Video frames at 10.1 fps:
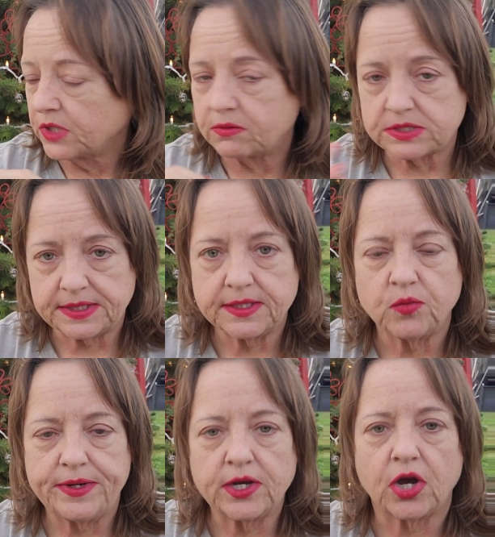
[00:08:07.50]
I was
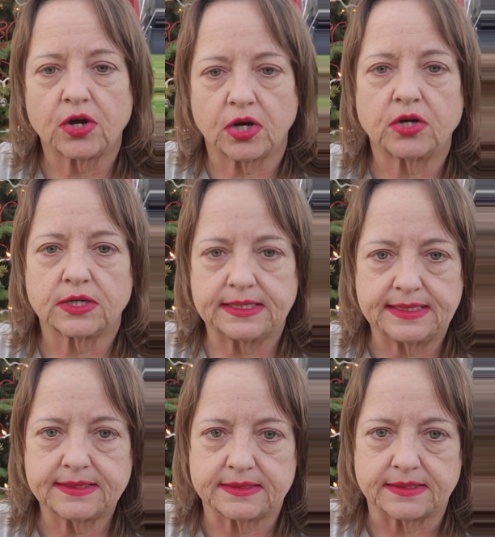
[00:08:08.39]
thinking we are all
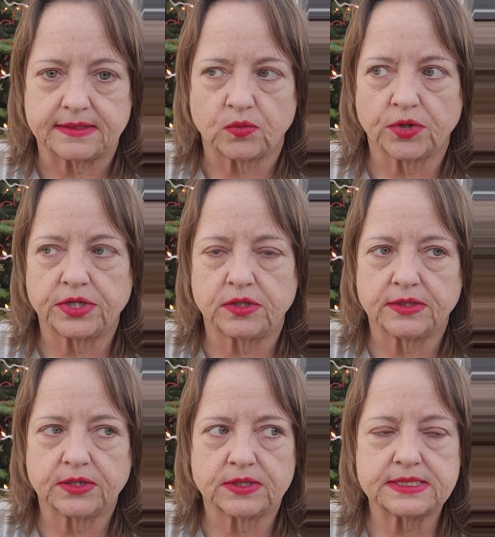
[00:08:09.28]
connected, where
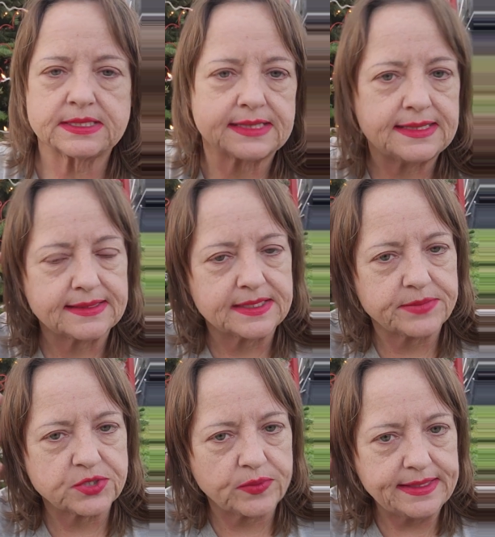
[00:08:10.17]
there isn't anything
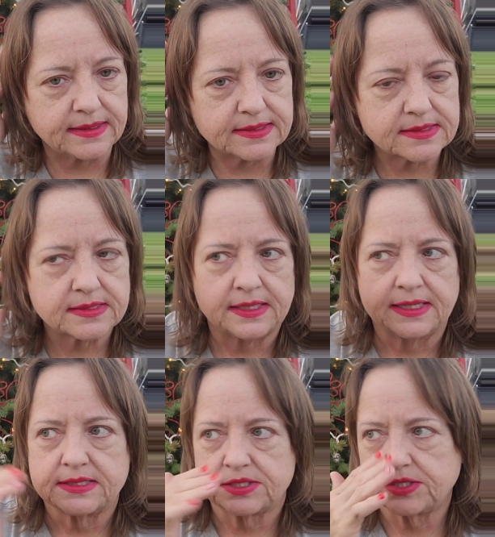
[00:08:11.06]
between us.
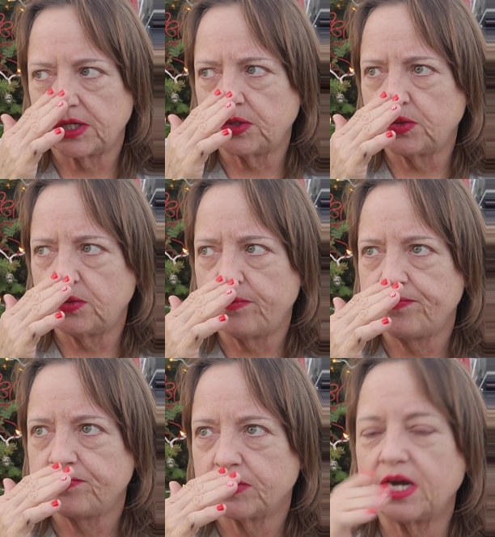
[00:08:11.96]
So
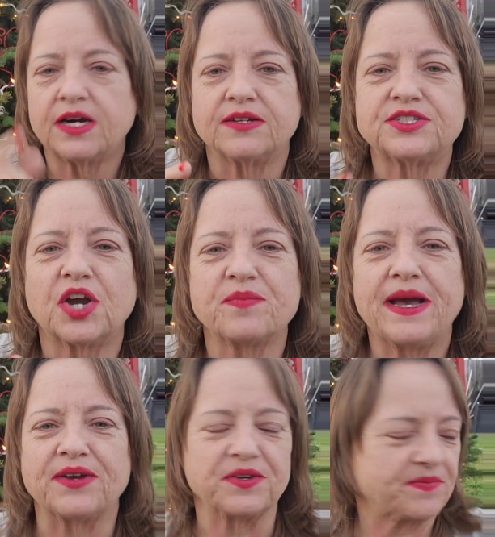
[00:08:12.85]
dark
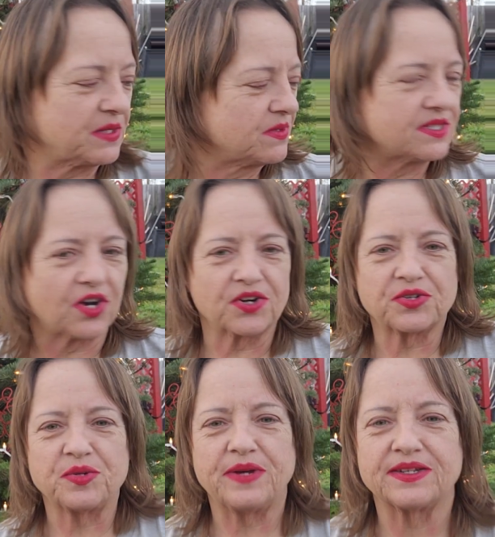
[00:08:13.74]
matter. It was an
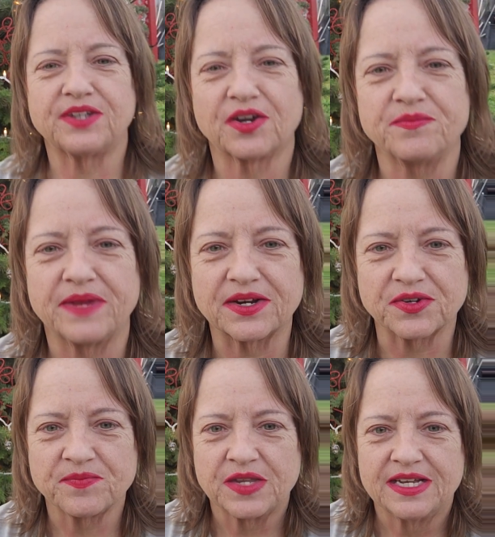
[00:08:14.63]
article about dark matter.